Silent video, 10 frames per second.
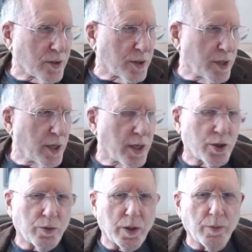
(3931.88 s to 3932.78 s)
a
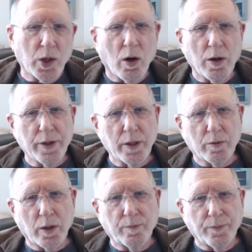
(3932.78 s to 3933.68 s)
teenager in the McCarthy era.
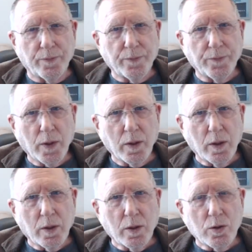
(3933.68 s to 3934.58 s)

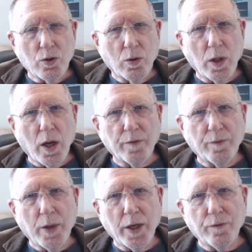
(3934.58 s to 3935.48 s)
So a lot of
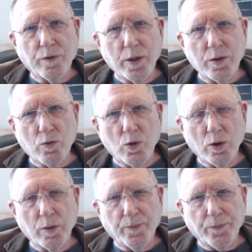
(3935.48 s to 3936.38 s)
my friends were,